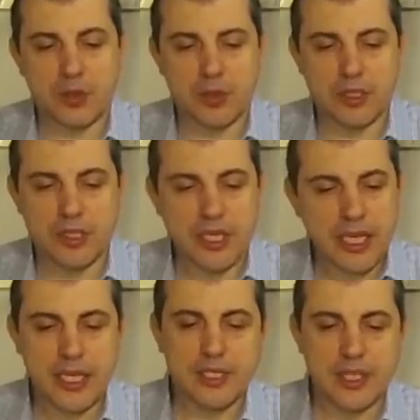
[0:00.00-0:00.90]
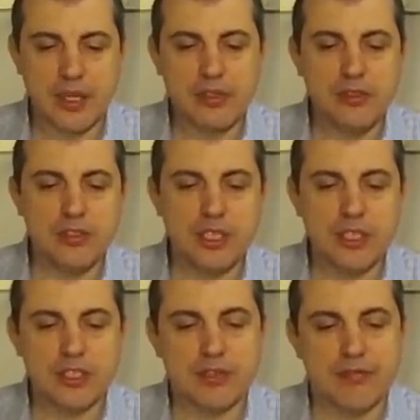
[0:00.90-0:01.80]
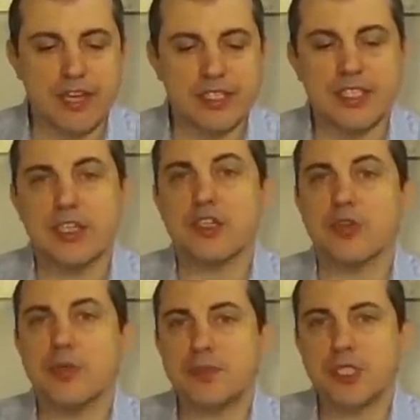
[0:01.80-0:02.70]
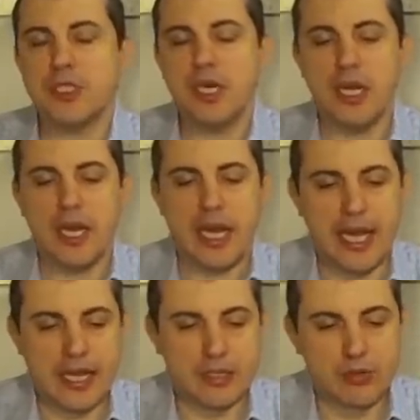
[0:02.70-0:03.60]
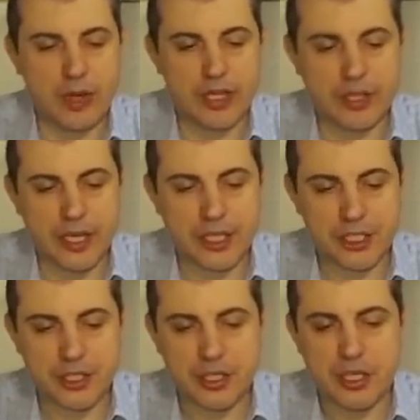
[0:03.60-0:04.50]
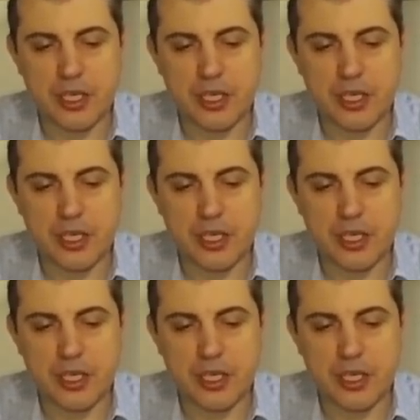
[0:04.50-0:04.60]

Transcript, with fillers: holding the keys, how can you see this affecting encryption and regulation?